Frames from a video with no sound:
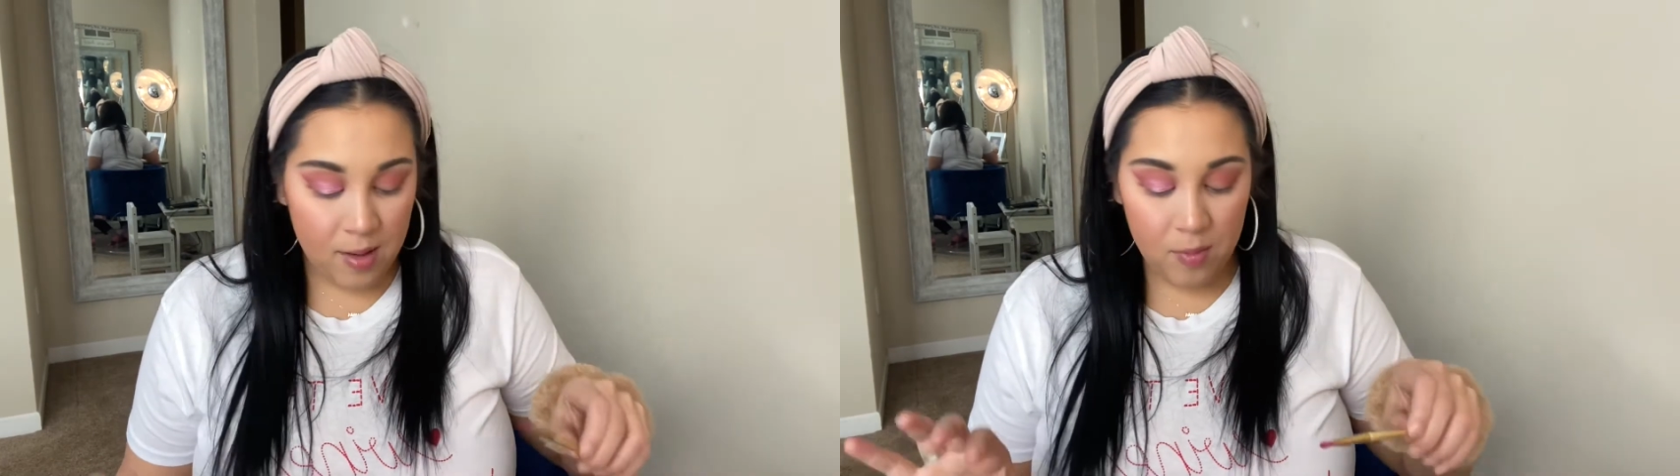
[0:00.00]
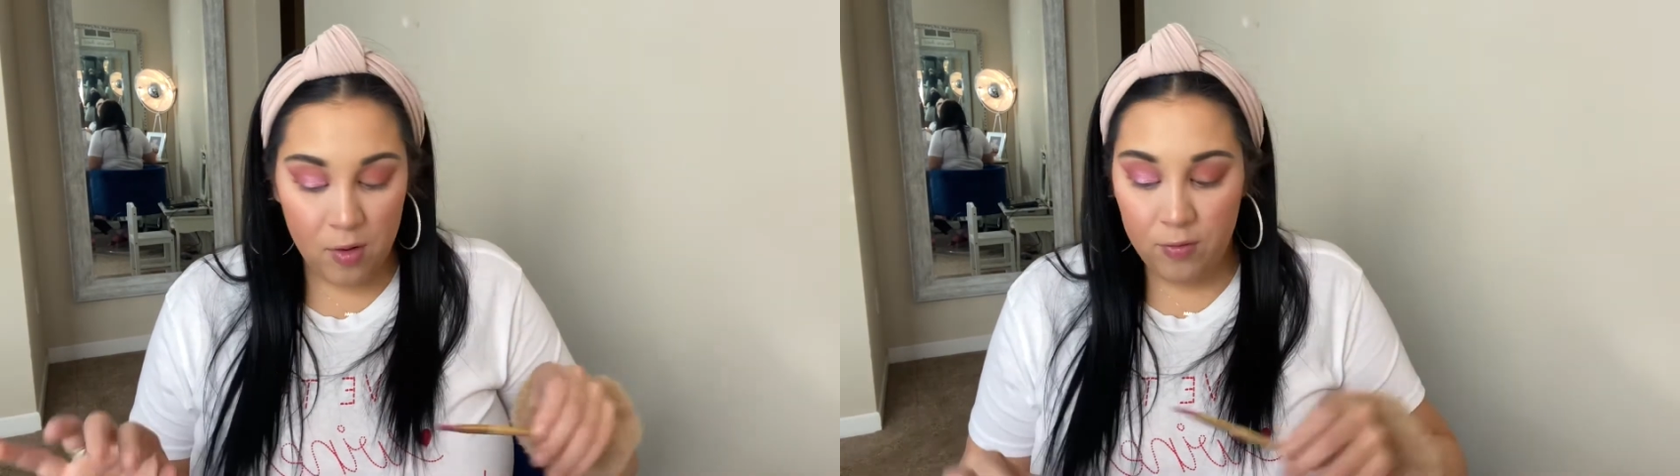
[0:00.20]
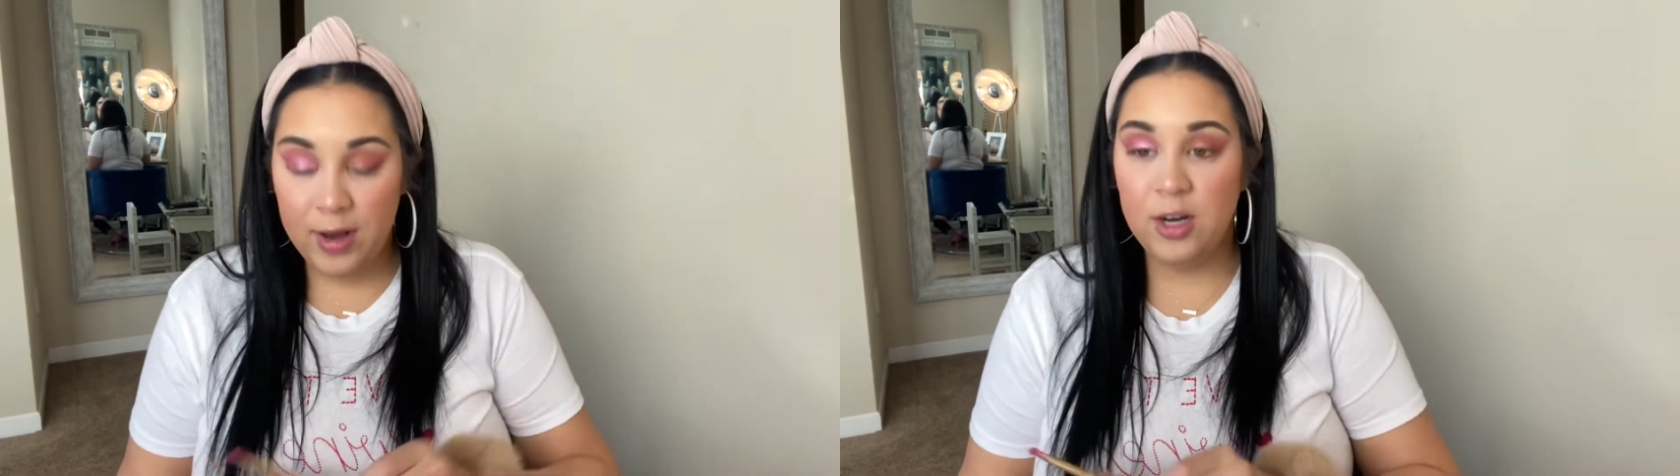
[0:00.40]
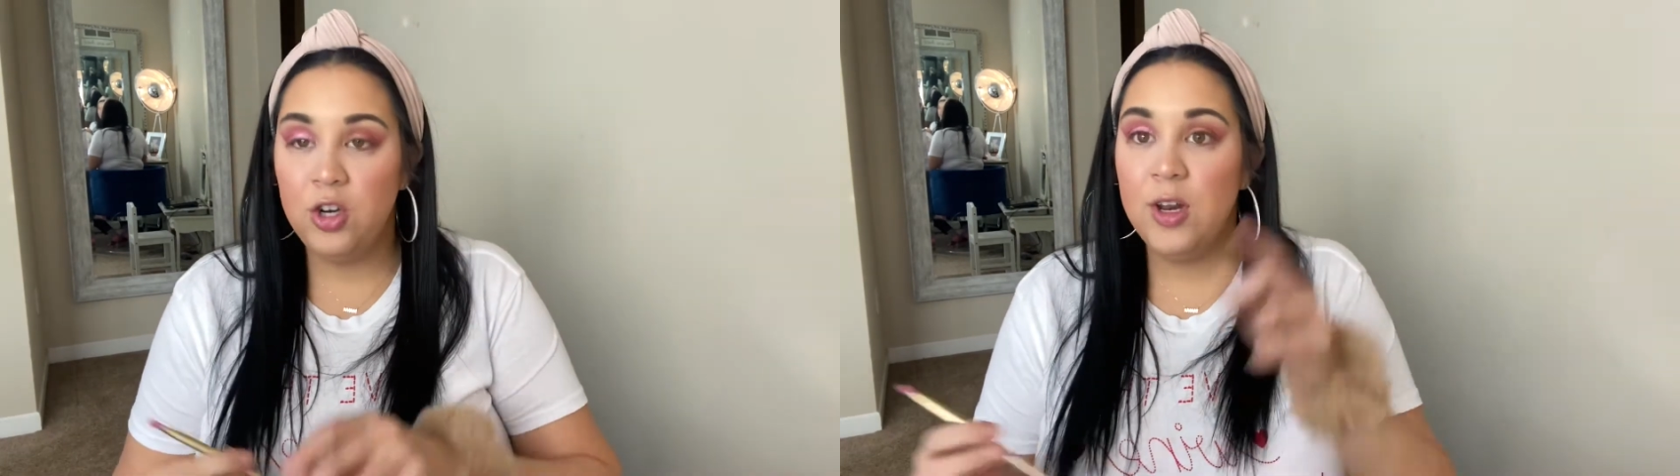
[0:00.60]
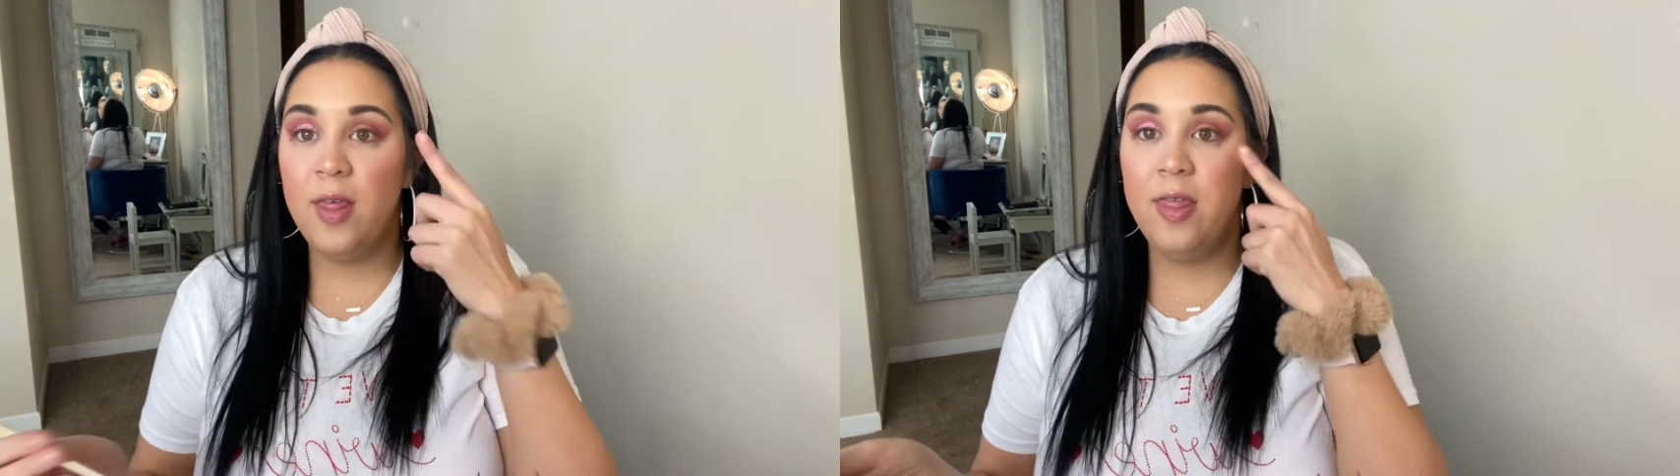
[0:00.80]

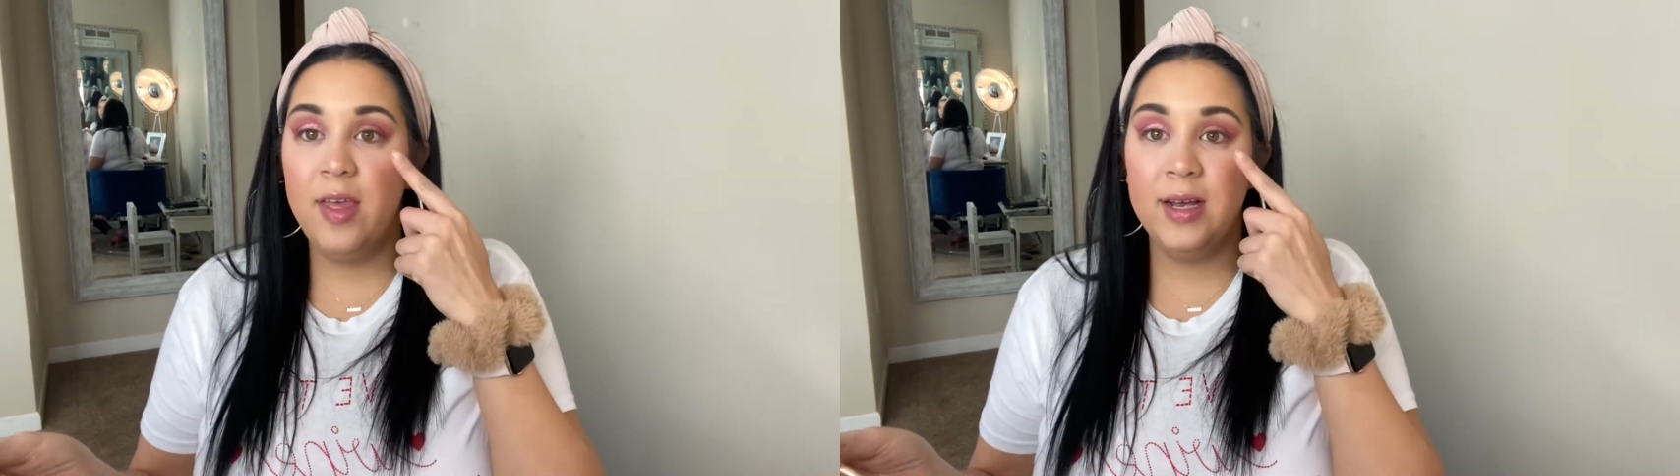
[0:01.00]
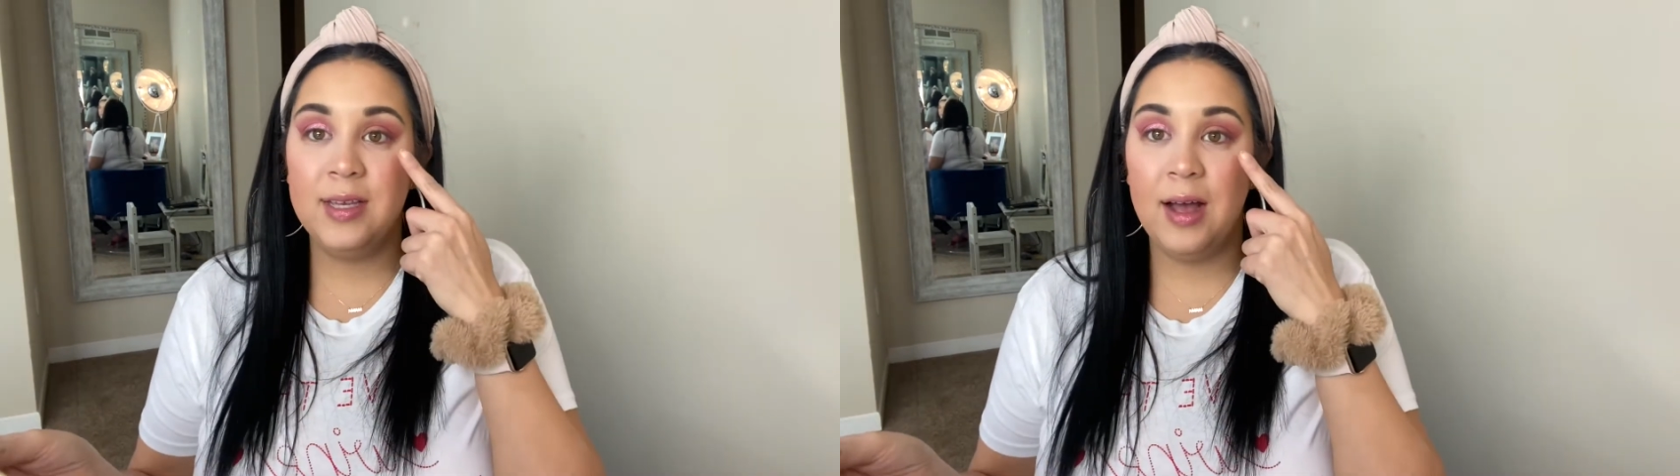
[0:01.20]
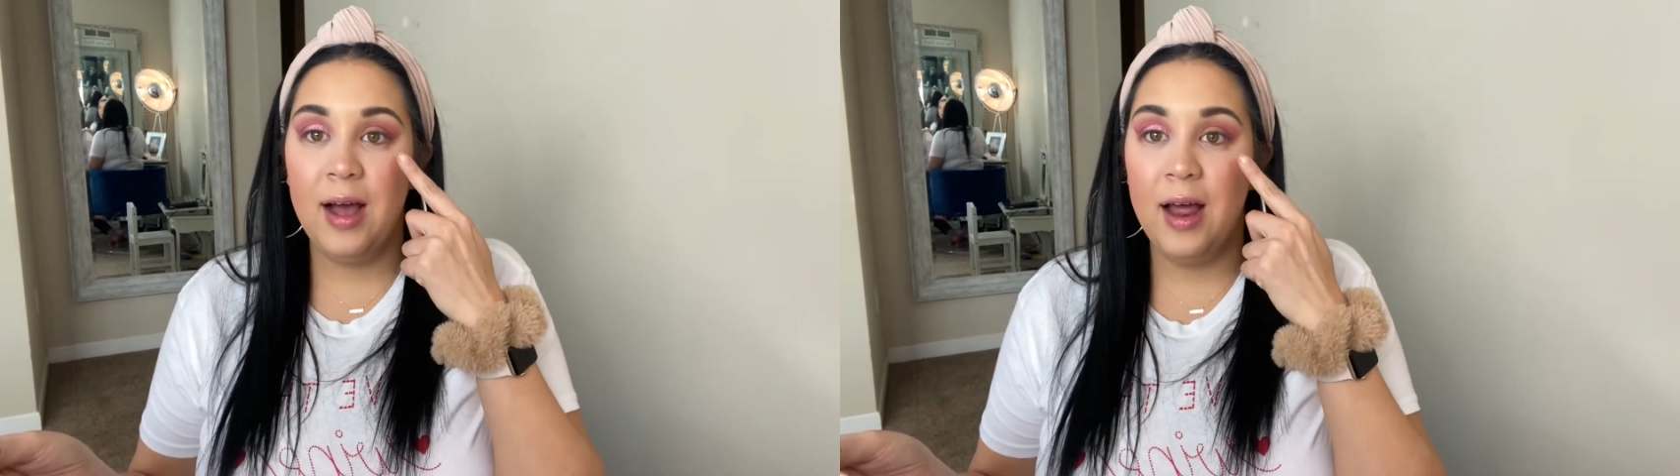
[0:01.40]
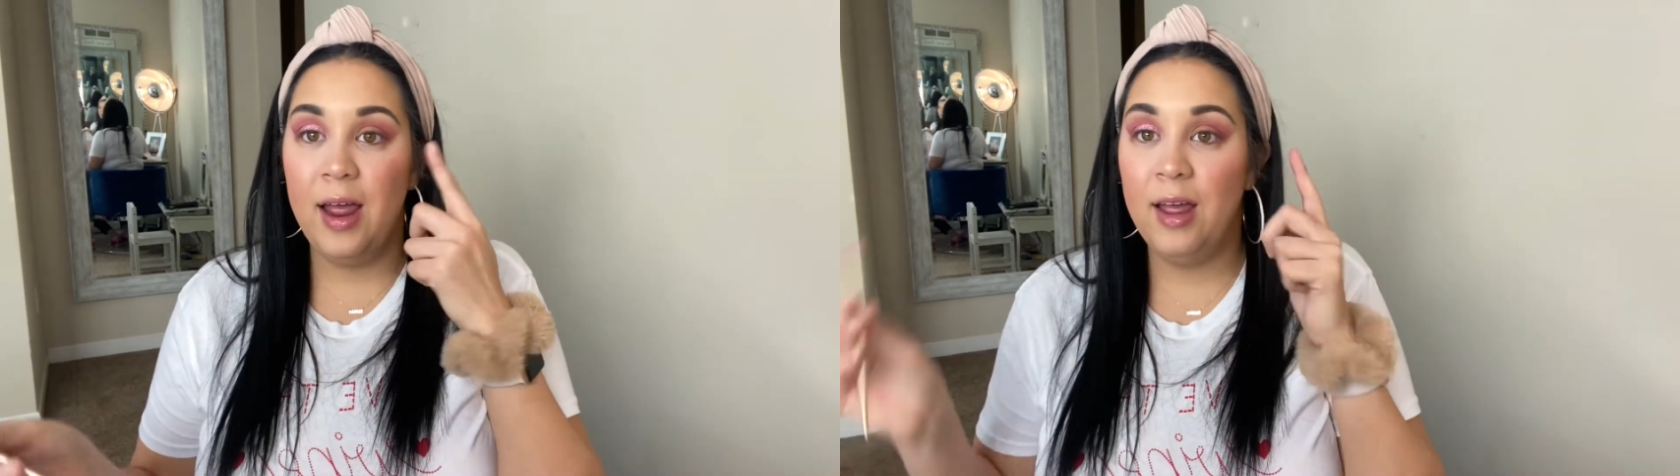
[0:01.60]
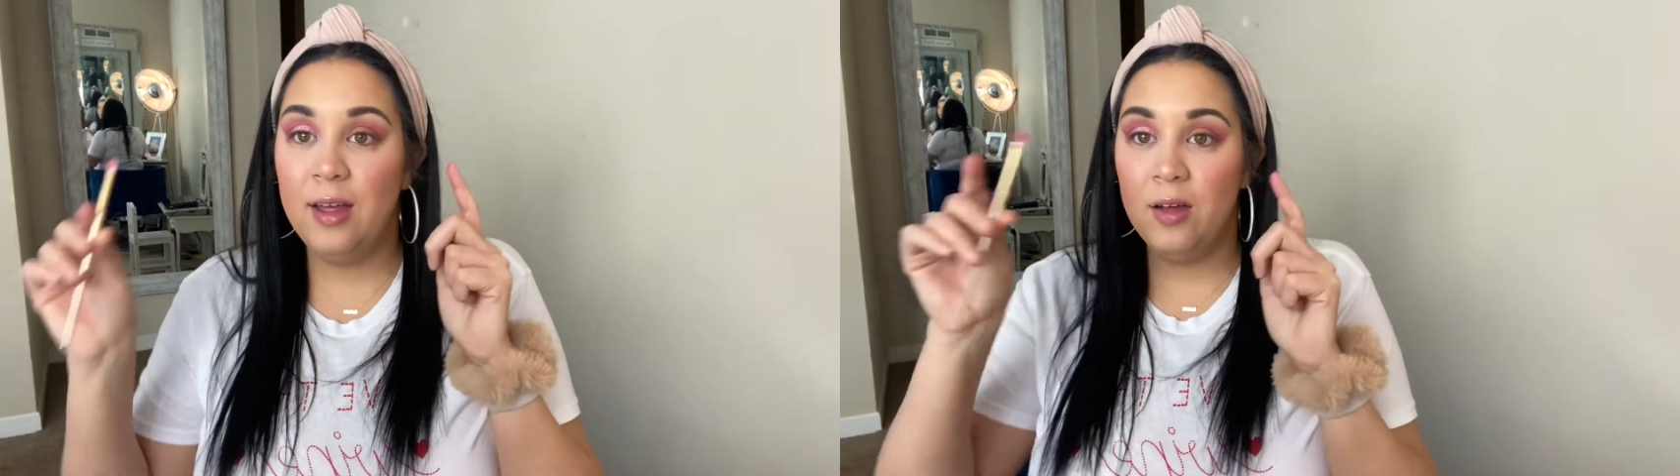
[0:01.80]
finish this eye